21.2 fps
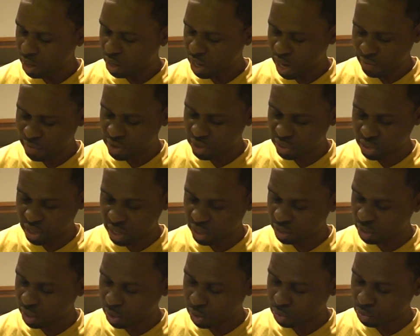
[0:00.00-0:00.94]
Everything
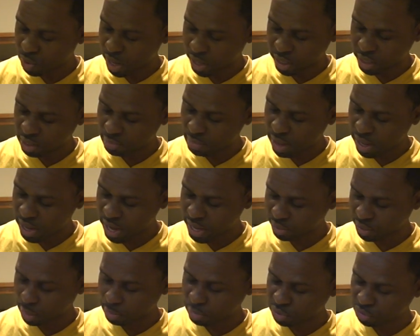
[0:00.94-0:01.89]
known I could get my
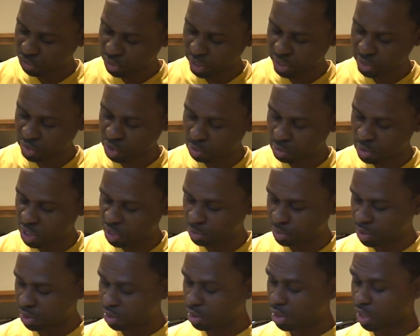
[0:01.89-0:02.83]
hands on, but drinking so much.
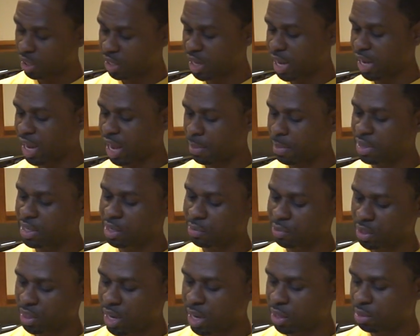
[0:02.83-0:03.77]
But luckily I got myself
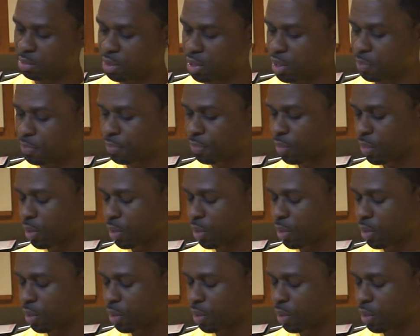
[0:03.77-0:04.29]
together. But